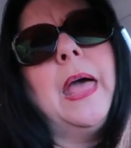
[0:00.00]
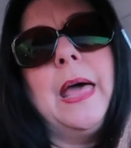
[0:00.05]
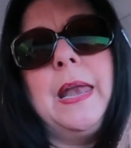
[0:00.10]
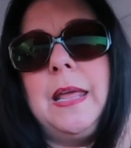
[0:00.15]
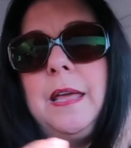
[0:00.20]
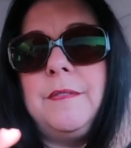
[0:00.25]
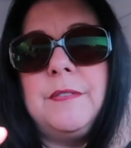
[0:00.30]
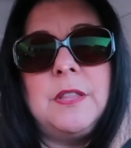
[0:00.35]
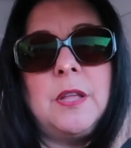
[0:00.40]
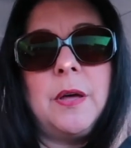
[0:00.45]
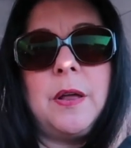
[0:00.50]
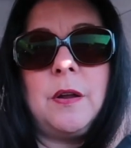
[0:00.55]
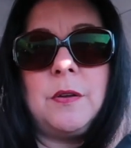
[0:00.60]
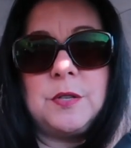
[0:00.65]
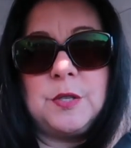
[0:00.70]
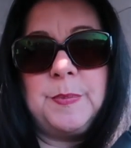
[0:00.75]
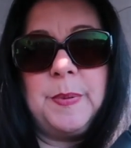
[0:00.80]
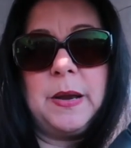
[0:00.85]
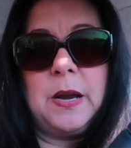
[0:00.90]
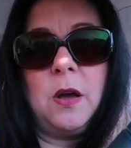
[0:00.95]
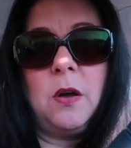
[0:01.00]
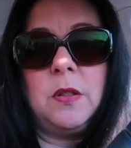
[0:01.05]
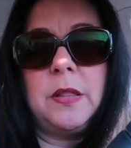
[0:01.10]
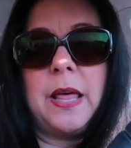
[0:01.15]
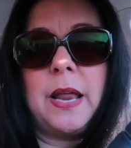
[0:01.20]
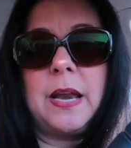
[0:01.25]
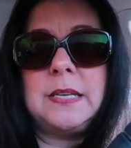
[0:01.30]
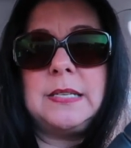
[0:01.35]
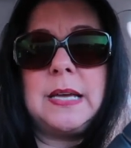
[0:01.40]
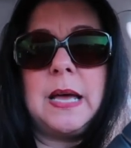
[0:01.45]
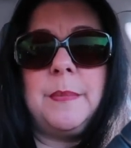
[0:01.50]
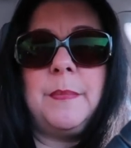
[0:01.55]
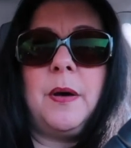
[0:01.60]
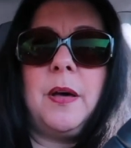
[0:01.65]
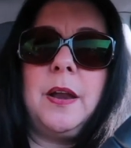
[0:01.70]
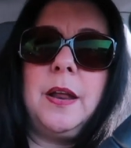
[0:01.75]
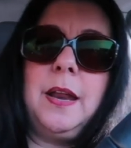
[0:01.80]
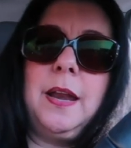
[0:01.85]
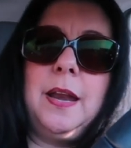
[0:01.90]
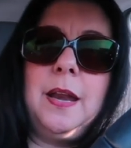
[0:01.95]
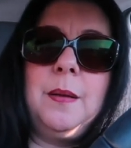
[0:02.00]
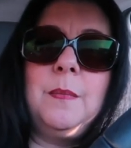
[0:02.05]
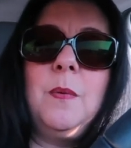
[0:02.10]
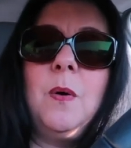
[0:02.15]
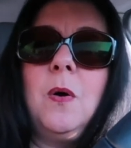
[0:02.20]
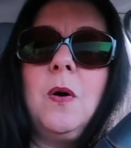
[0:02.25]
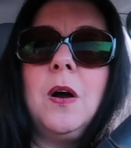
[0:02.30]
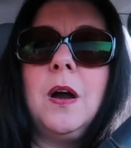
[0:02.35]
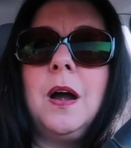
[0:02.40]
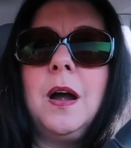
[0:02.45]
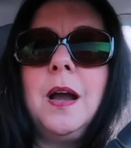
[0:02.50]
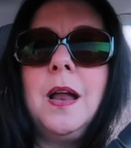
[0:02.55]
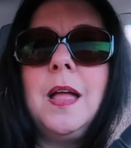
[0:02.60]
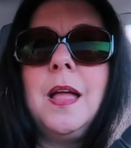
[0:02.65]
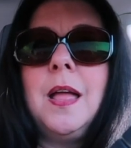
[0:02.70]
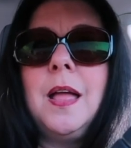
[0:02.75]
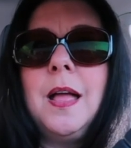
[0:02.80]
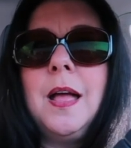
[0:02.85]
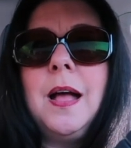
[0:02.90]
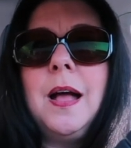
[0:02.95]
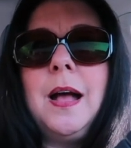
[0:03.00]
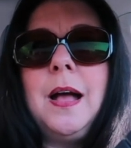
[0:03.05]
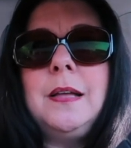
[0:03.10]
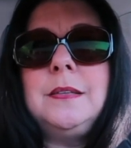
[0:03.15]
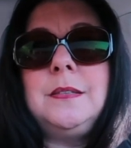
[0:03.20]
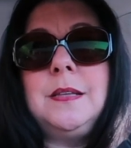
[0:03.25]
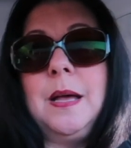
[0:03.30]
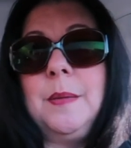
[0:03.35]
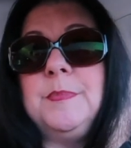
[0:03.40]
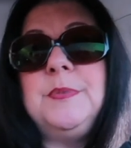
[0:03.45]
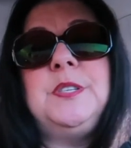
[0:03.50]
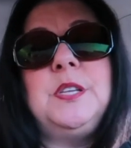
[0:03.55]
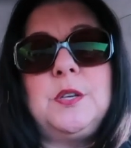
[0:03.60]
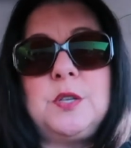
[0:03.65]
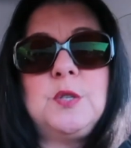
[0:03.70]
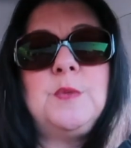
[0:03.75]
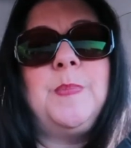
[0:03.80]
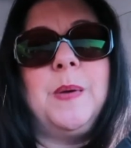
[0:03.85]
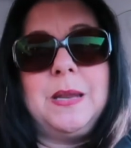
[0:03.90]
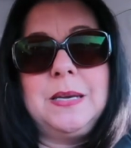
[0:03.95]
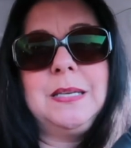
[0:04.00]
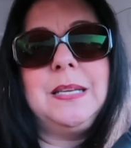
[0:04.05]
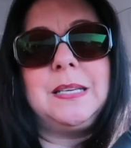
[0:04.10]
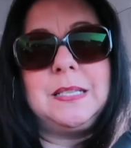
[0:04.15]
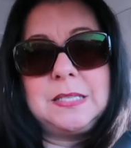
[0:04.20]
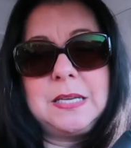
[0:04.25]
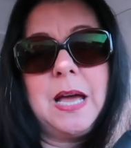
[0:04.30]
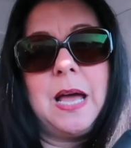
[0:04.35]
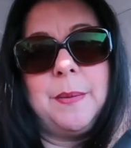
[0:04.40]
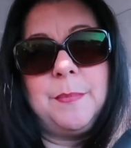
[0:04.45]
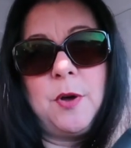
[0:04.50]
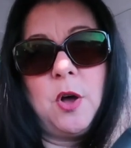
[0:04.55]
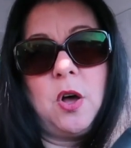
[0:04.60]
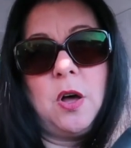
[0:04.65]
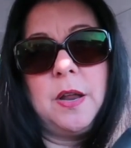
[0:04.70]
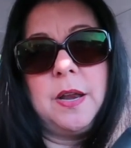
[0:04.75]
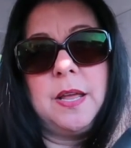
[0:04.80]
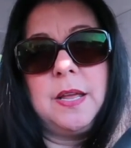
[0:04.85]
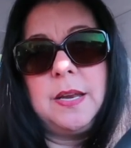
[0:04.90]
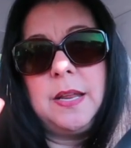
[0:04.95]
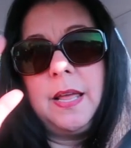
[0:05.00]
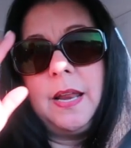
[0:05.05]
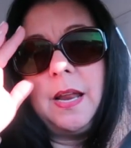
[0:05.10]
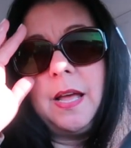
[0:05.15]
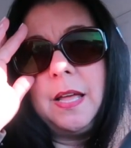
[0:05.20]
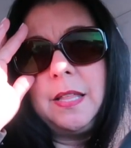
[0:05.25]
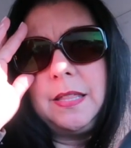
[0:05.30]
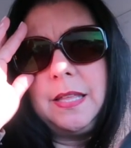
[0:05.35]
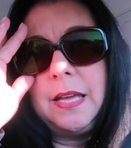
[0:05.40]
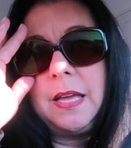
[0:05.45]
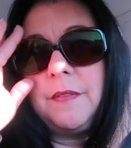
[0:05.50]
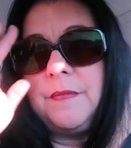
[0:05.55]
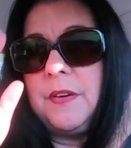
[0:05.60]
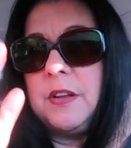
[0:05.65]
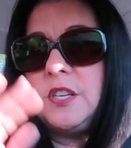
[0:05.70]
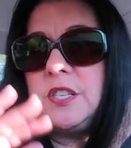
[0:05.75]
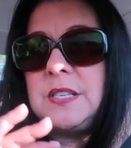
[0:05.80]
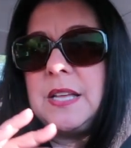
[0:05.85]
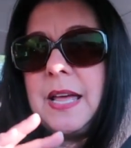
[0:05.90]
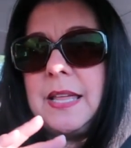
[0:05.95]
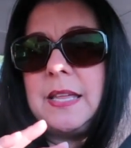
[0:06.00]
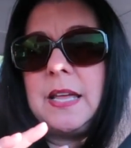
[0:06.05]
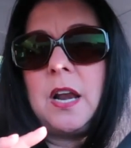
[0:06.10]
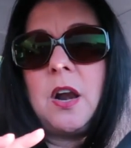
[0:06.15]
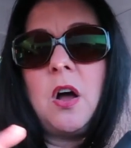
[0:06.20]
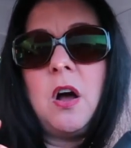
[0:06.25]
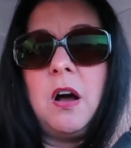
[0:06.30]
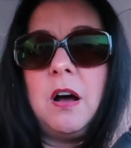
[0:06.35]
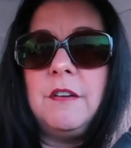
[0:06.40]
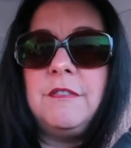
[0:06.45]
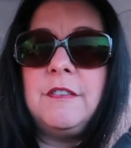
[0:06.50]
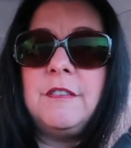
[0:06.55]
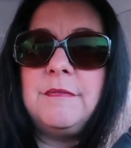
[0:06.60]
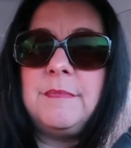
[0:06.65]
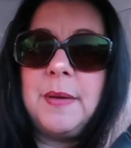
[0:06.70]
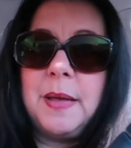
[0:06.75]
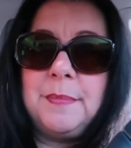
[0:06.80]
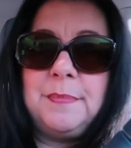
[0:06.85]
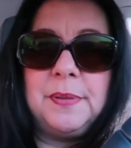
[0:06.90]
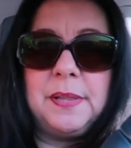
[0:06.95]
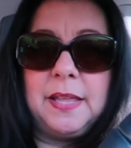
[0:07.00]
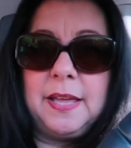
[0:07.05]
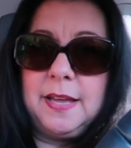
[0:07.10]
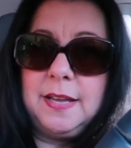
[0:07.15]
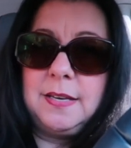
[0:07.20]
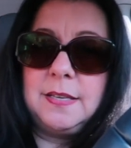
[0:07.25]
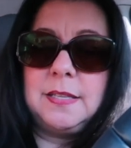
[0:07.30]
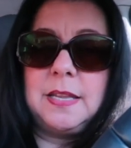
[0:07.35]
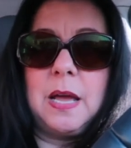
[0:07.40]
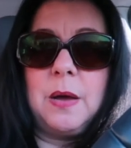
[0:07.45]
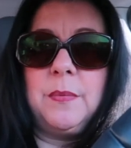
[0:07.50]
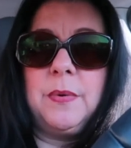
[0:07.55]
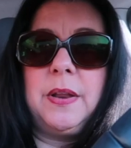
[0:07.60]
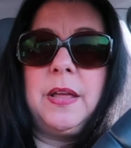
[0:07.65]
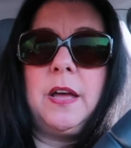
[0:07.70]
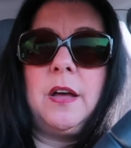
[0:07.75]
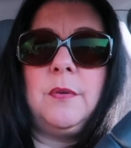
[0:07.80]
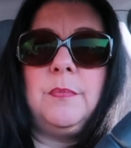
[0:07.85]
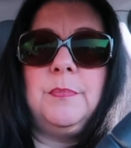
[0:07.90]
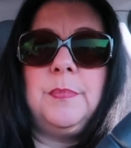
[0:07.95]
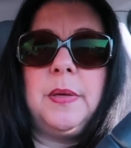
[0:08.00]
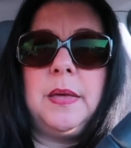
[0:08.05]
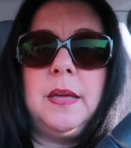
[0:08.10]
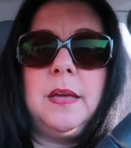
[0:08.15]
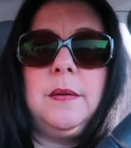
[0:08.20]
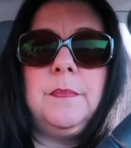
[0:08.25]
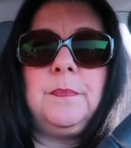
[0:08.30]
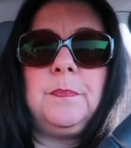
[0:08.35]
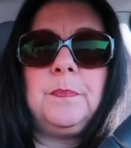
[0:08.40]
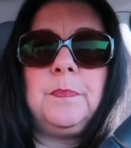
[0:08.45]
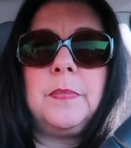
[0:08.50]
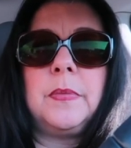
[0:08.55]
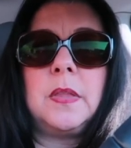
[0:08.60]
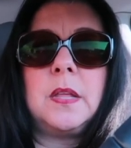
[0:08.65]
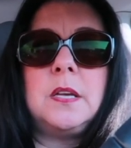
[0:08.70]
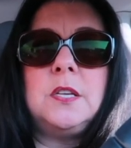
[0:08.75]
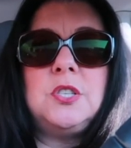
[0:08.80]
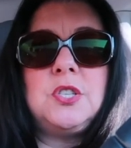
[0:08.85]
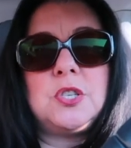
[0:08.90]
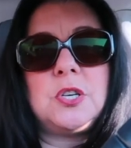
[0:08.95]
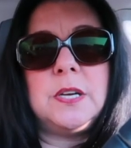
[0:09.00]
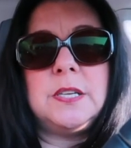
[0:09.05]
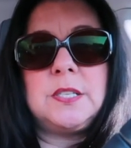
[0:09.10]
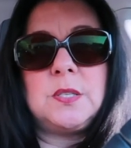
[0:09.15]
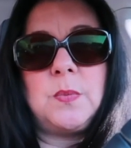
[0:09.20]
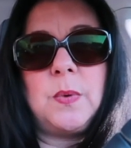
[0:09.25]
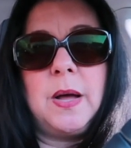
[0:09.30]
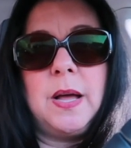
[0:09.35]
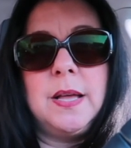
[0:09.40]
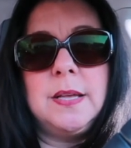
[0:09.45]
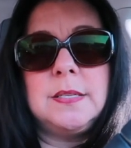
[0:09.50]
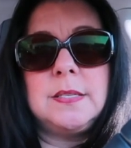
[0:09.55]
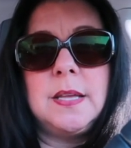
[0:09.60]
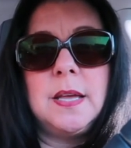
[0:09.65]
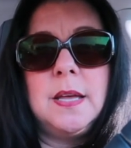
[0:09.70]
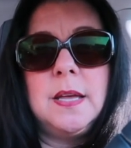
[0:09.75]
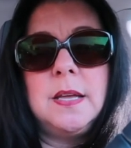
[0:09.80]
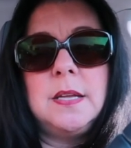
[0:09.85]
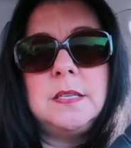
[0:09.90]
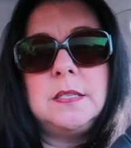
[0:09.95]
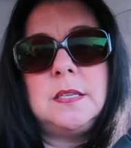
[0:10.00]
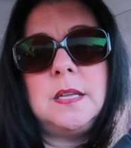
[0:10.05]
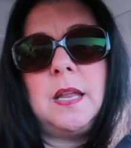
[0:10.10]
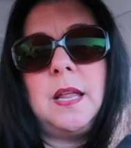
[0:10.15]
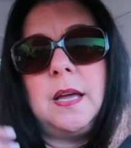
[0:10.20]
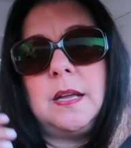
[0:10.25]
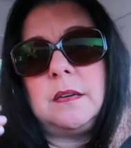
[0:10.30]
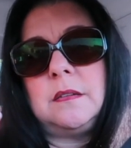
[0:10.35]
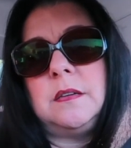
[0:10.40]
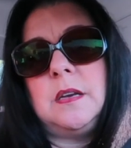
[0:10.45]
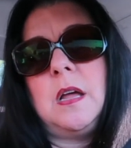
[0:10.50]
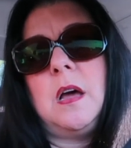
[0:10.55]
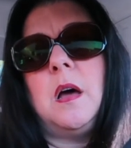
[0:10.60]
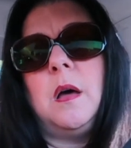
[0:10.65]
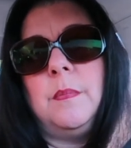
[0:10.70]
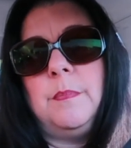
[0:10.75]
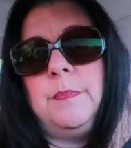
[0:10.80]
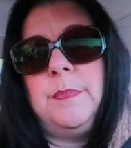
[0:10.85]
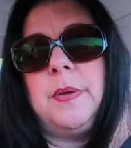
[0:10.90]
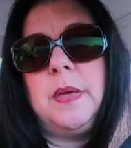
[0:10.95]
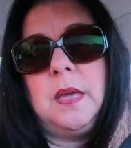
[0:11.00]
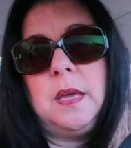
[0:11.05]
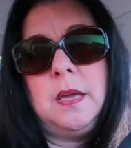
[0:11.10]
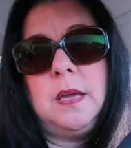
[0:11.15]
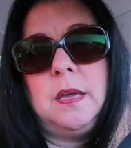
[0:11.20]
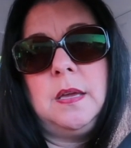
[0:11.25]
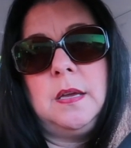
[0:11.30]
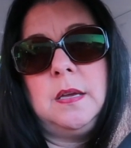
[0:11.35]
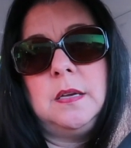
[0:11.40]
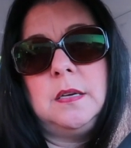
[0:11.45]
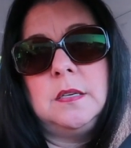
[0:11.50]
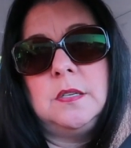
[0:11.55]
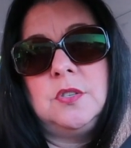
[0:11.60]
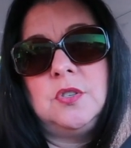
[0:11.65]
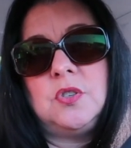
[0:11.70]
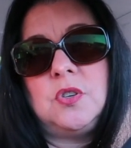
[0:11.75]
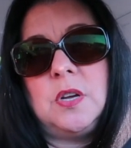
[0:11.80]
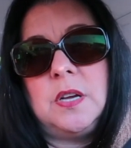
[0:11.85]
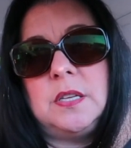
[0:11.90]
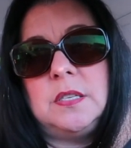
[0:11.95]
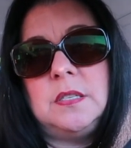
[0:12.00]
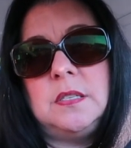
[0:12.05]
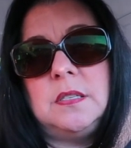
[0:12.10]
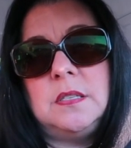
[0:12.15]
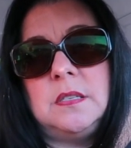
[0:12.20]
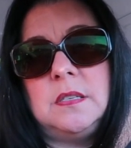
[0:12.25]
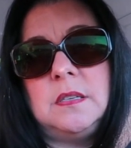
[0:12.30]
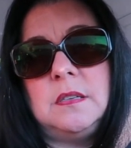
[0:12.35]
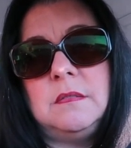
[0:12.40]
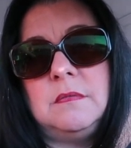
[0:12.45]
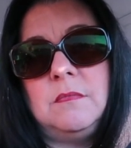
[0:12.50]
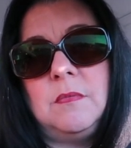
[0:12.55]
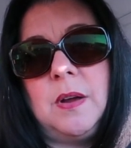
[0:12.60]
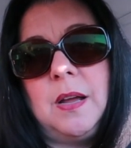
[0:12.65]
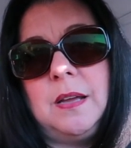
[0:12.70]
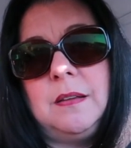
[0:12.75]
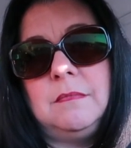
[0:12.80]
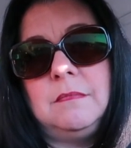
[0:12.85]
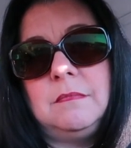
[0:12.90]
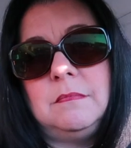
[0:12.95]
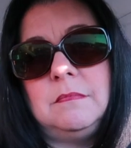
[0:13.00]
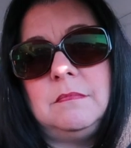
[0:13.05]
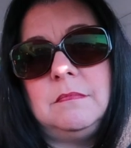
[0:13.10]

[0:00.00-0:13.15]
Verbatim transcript: And even though I don't spend a whole lot of time on it anymore, I, I'm still spending time on it. And I think if I just had that off of my plate, that would help me stress-wise to like not be stressed, right?